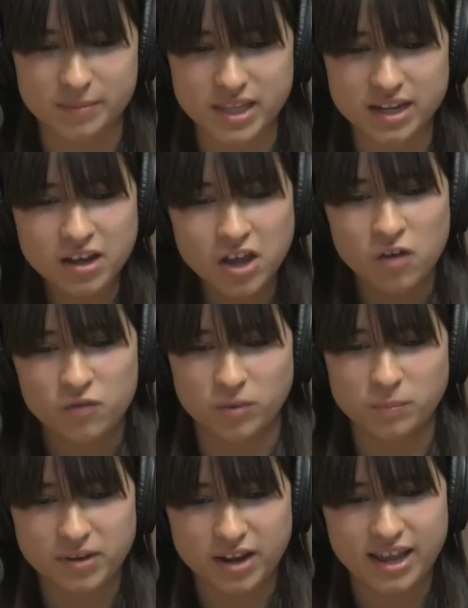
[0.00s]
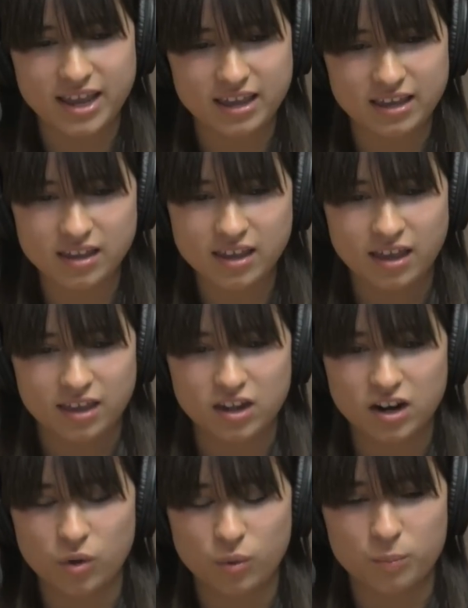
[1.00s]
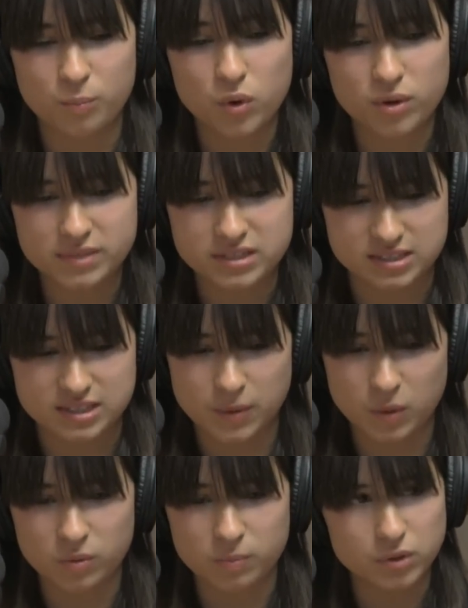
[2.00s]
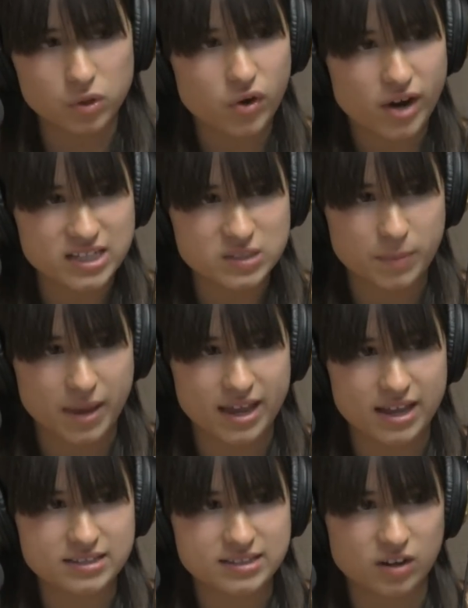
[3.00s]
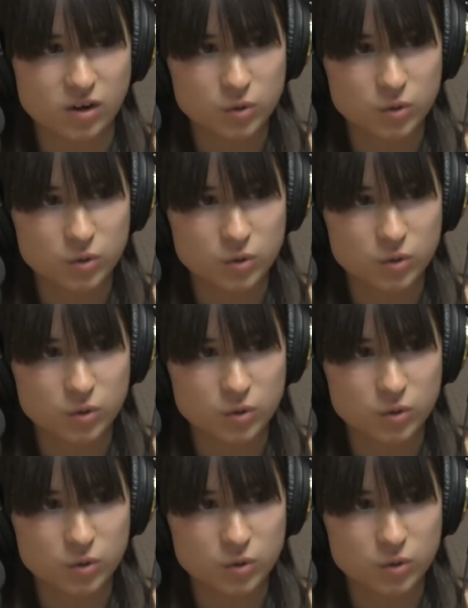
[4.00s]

I mean, from playing more in Mississippi with bluegrass bands and